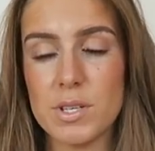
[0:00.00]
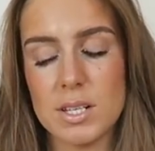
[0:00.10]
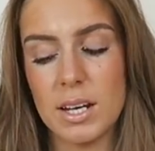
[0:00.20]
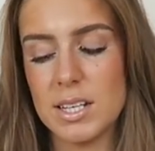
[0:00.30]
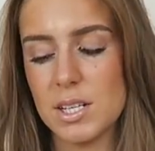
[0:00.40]
be
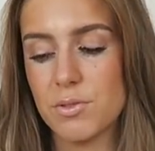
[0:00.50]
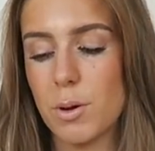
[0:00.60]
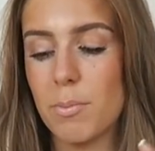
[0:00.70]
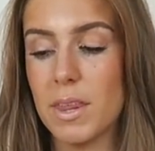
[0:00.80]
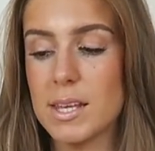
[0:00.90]
slightly
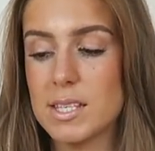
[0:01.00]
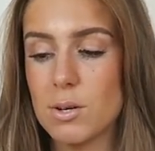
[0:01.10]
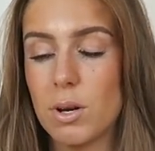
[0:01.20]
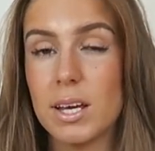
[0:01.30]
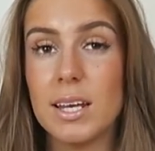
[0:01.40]
different but they're
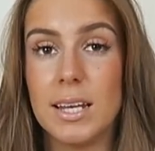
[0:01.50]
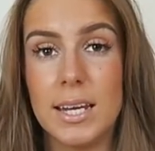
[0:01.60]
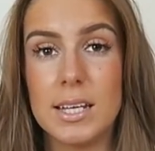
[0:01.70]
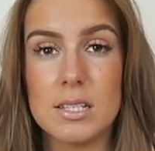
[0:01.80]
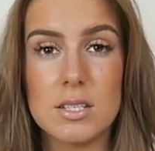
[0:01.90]
still like a
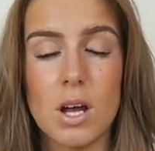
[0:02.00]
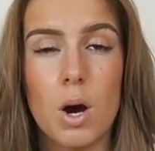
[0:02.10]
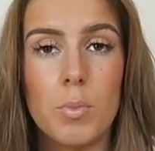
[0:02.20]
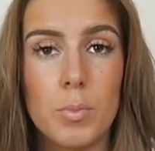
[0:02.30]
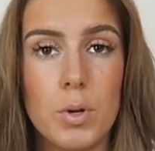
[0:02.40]
linen
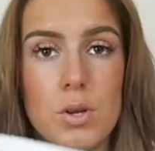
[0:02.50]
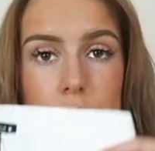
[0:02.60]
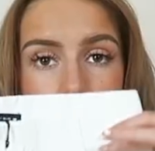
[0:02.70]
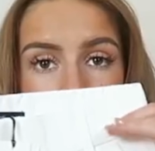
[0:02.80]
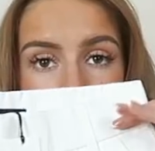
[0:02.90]
style Bermuda
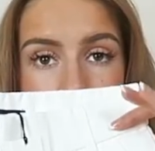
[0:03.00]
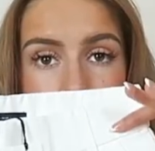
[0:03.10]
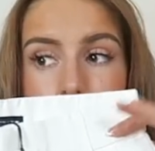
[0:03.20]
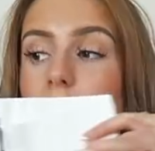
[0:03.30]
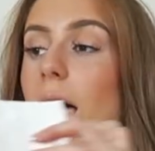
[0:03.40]
sort of
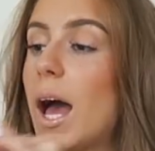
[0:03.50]
short